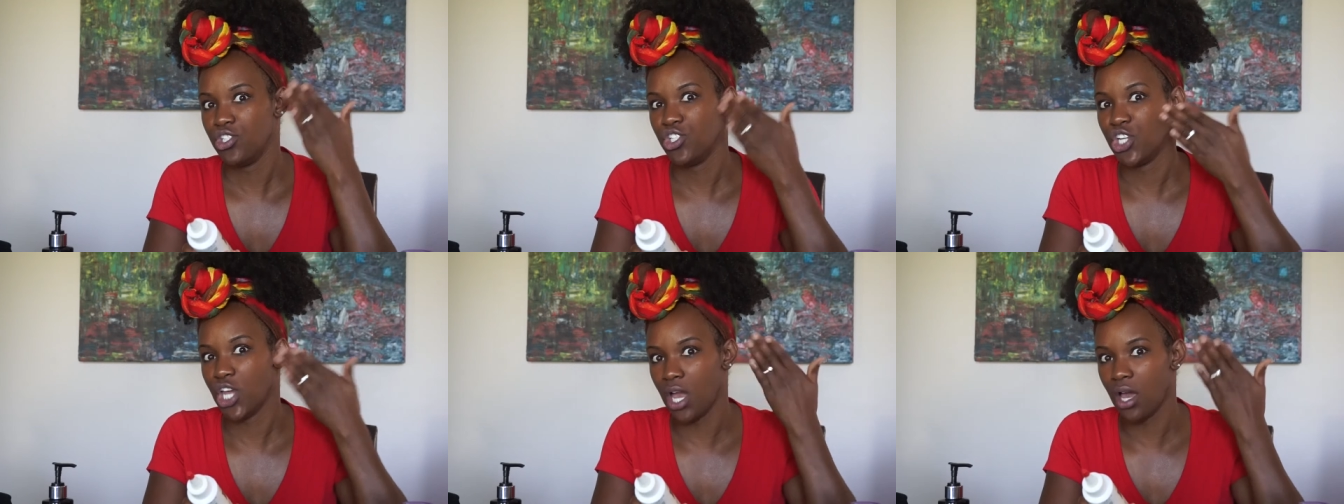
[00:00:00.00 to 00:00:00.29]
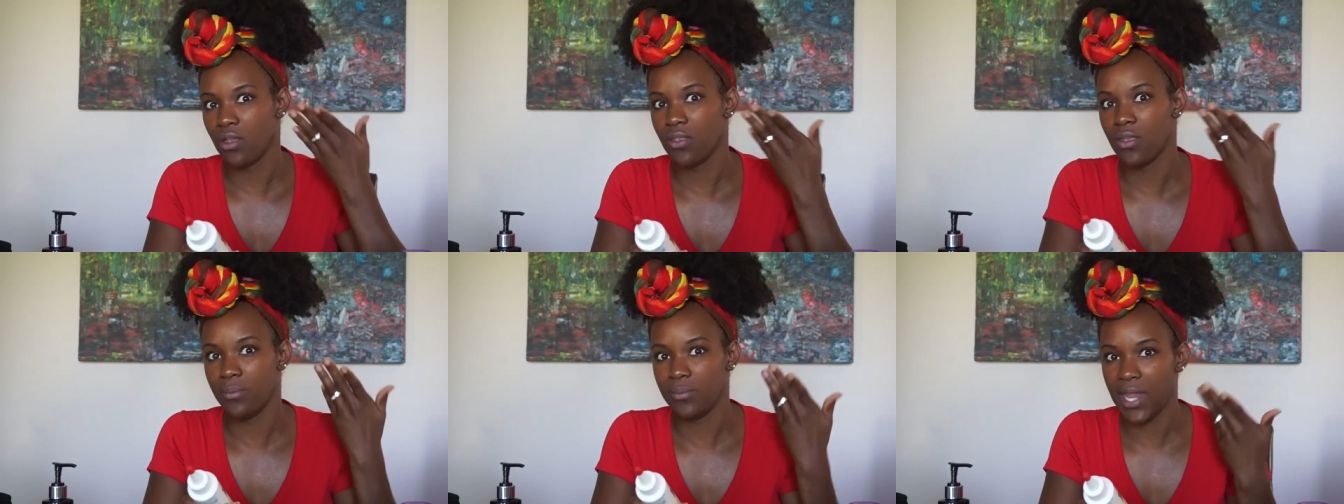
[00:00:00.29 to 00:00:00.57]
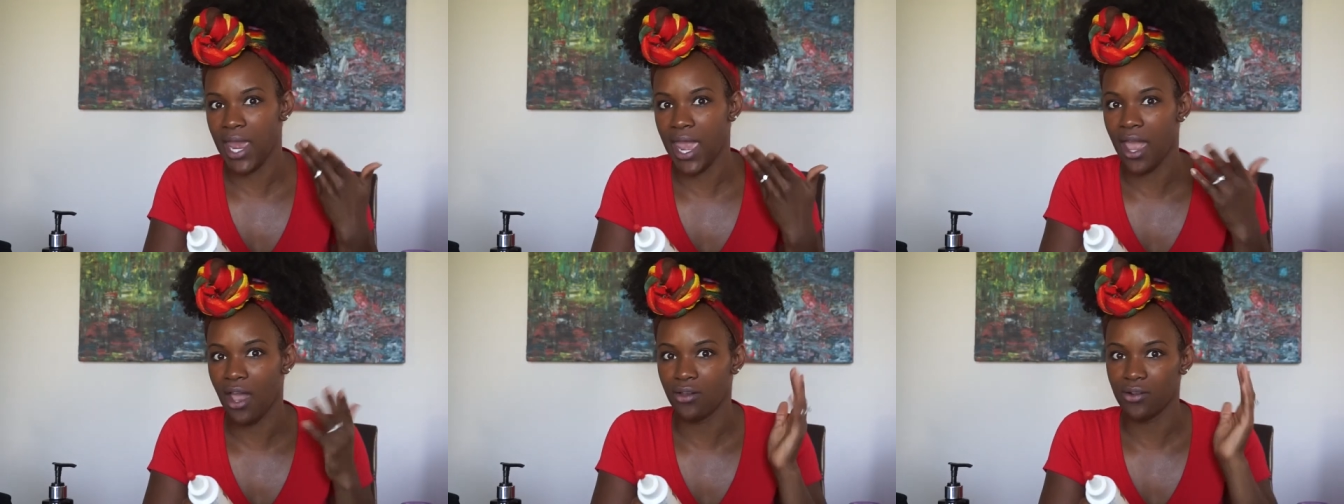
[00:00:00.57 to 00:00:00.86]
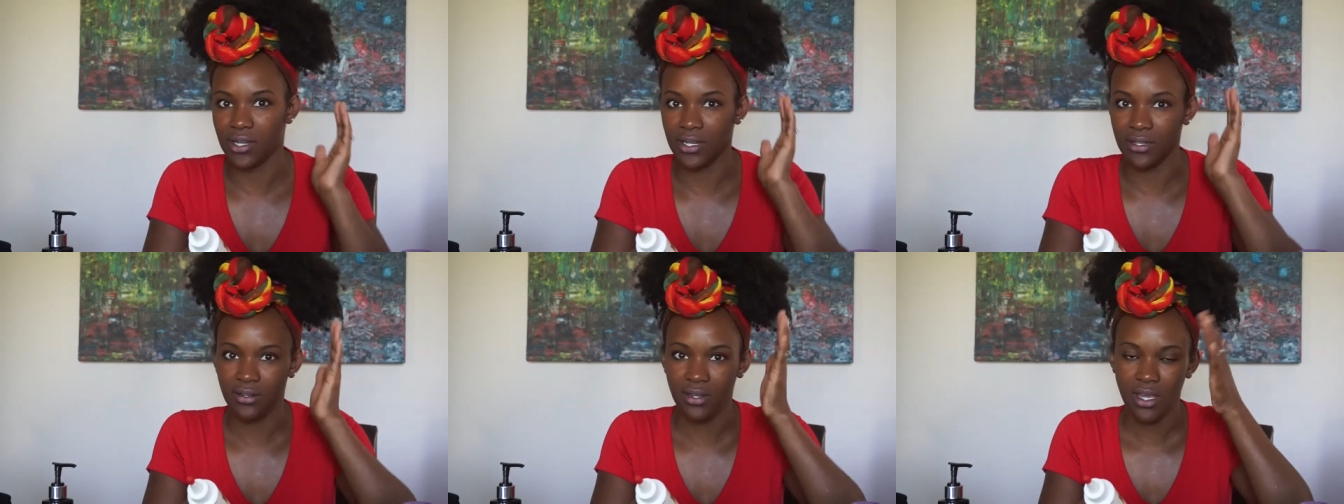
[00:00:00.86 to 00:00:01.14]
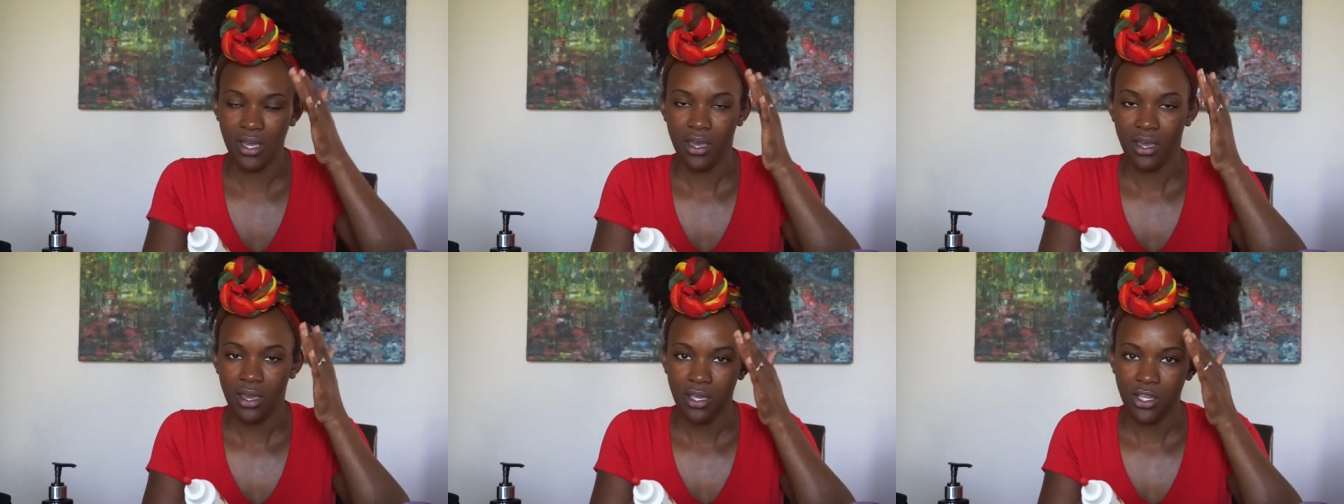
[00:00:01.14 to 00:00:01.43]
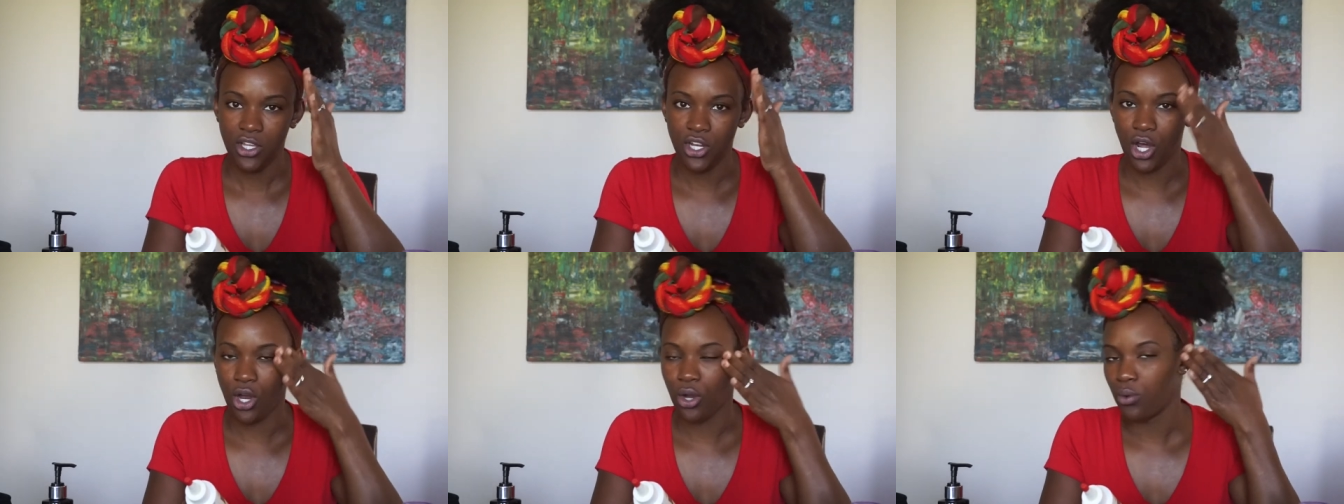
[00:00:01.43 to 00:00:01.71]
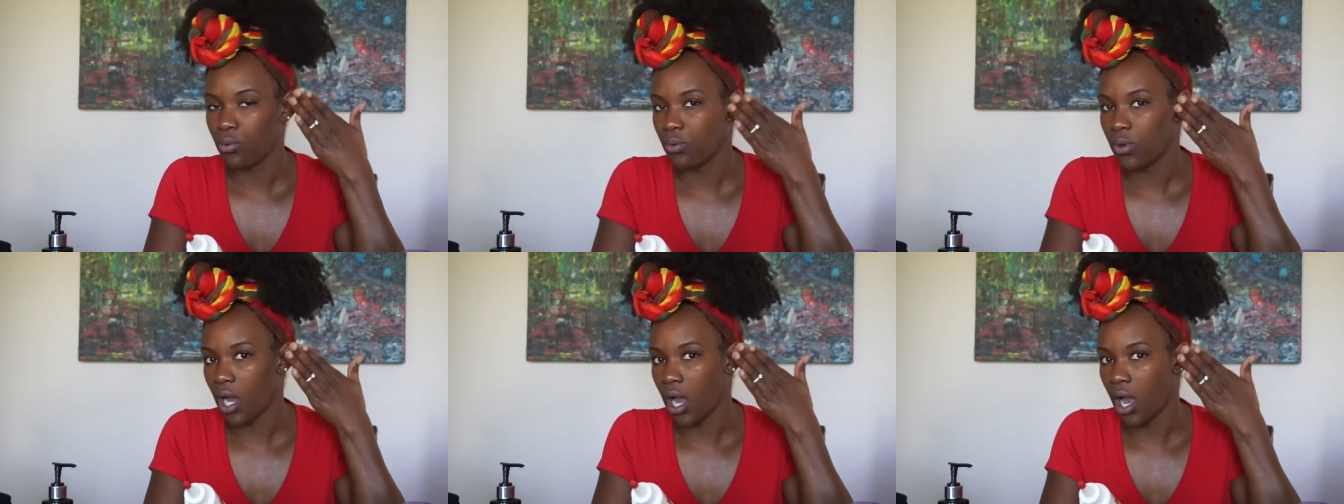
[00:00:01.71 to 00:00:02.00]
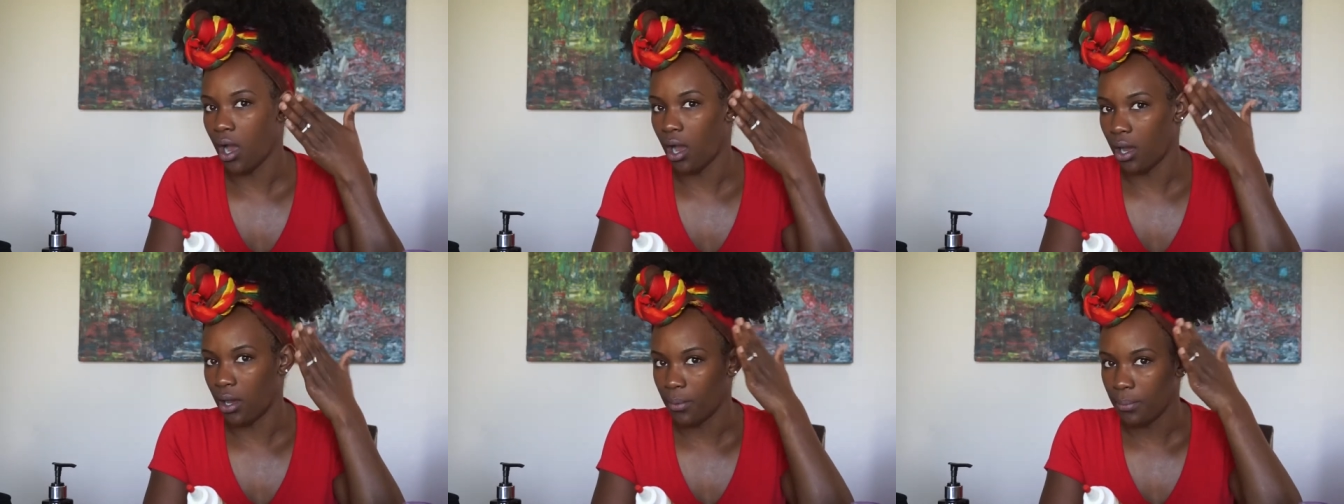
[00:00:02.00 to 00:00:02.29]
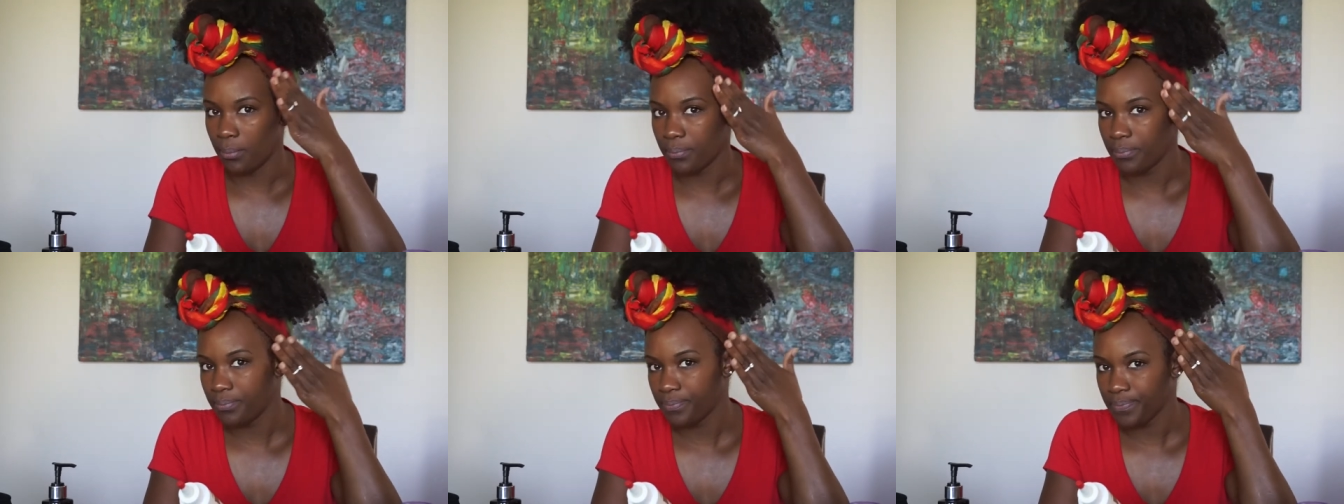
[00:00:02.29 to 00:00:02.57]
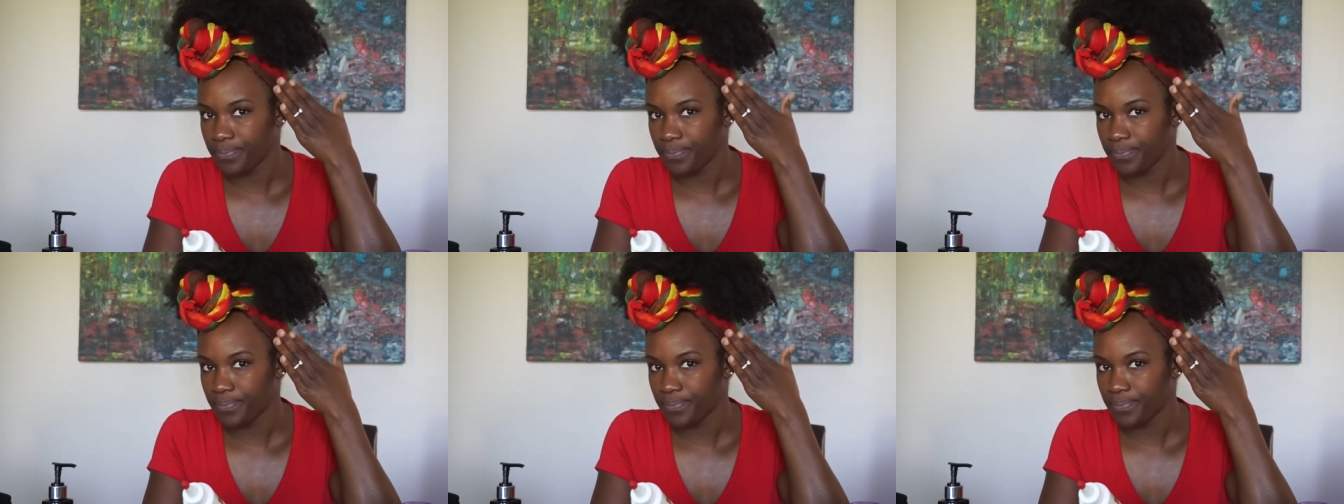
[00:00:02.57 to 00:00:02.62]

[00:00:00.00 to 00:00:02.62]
gel them down and, you know, um,